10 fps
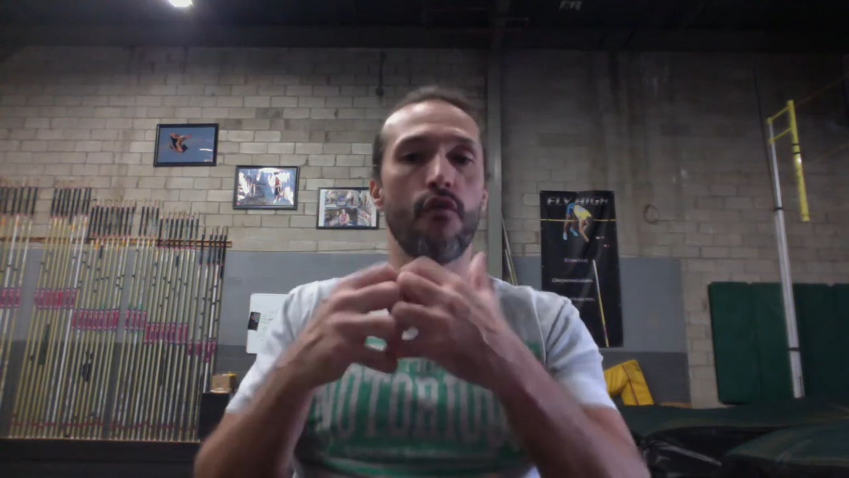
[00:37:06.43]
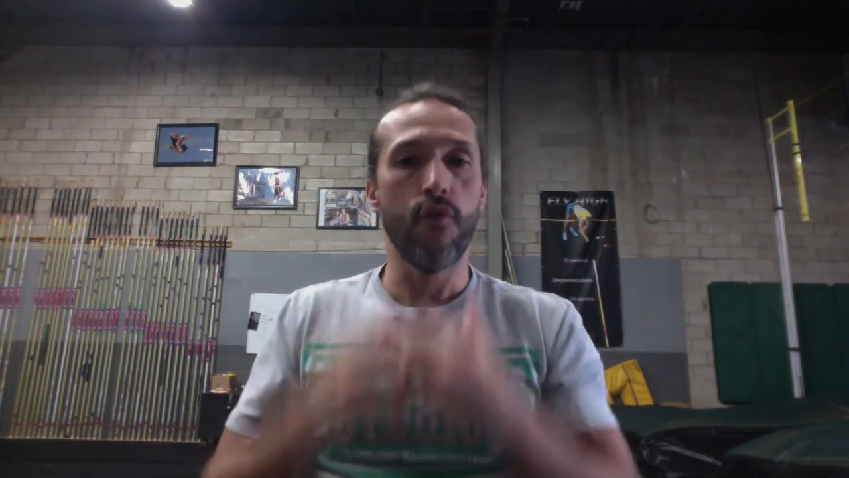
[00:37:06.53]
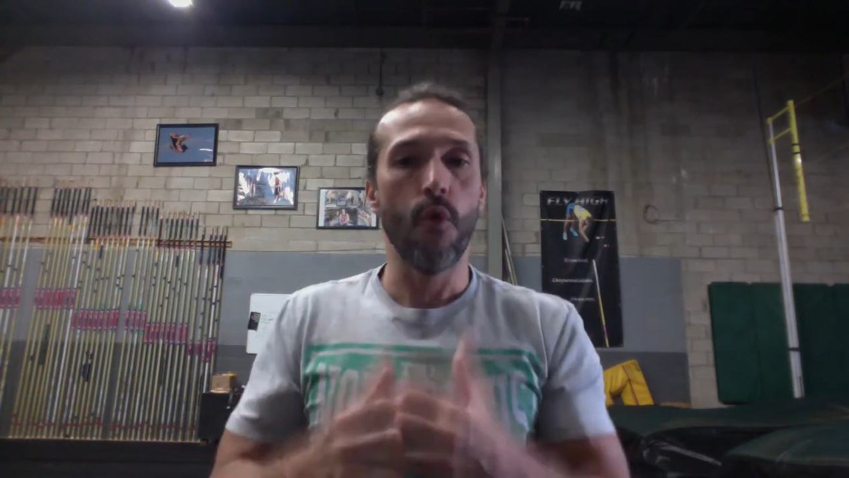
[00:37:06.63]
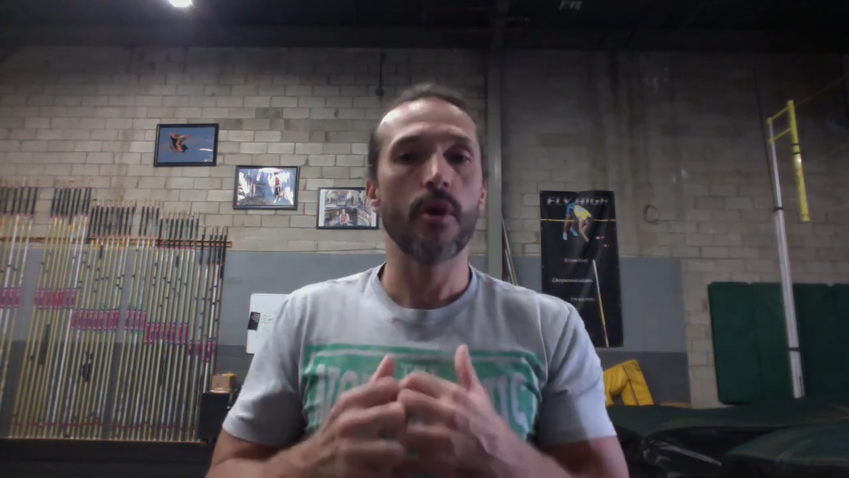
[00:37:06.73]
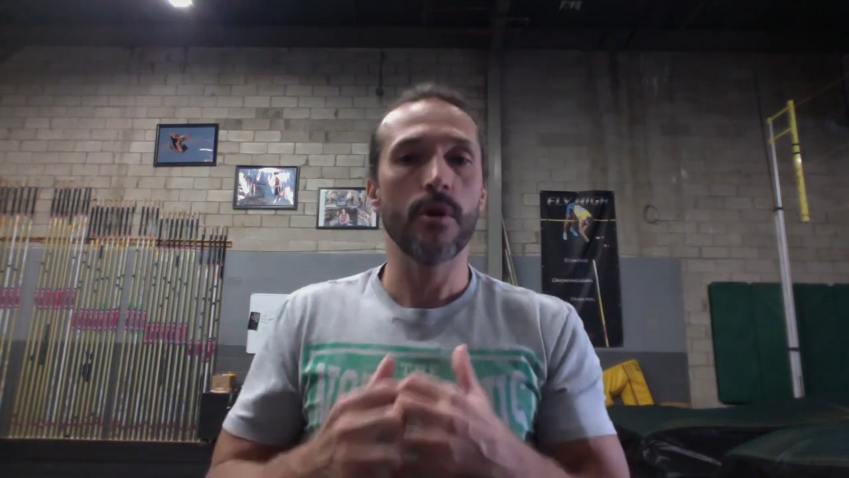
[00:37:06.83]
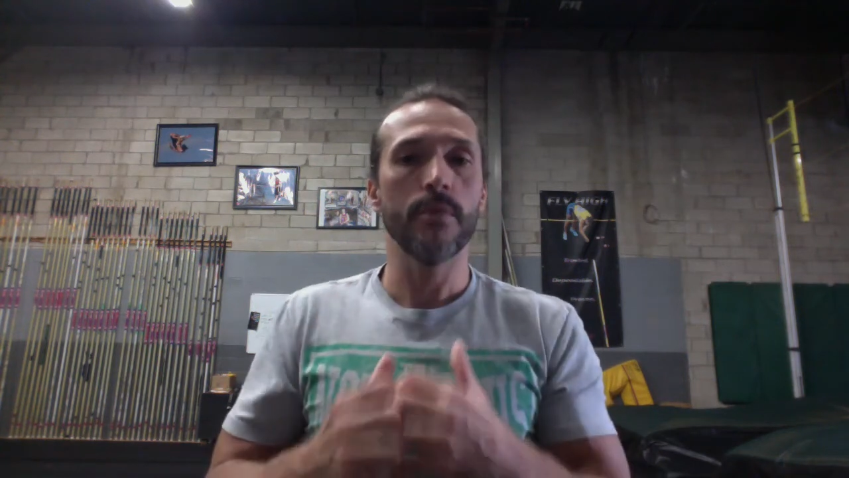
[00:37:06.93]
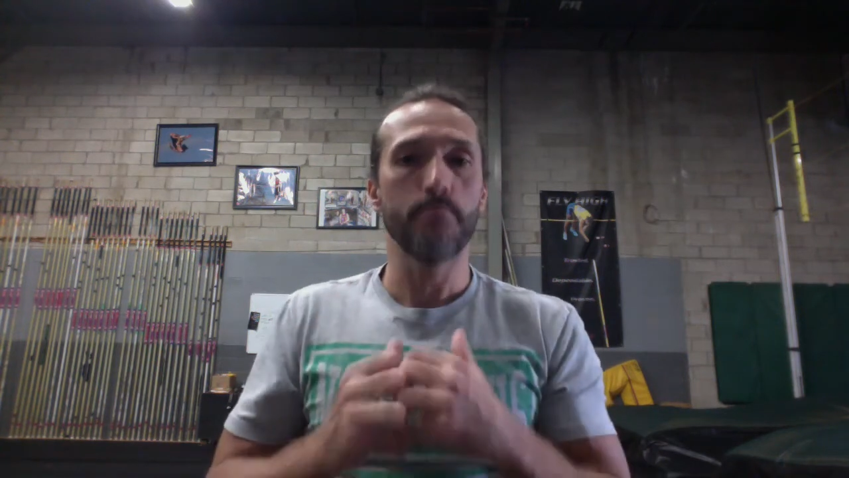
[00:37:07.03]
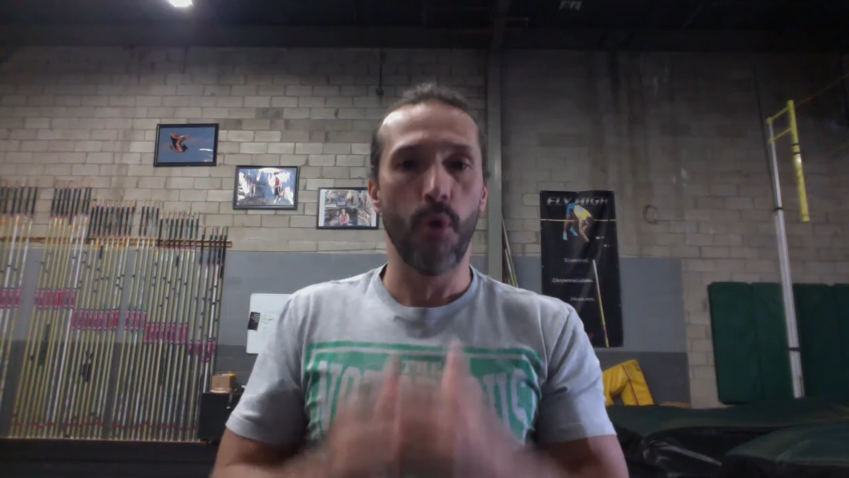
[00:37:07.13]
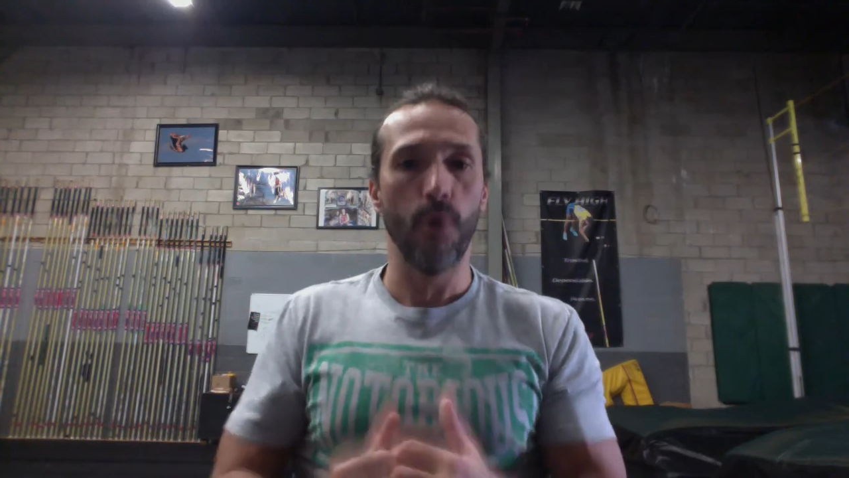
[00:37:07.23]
for pole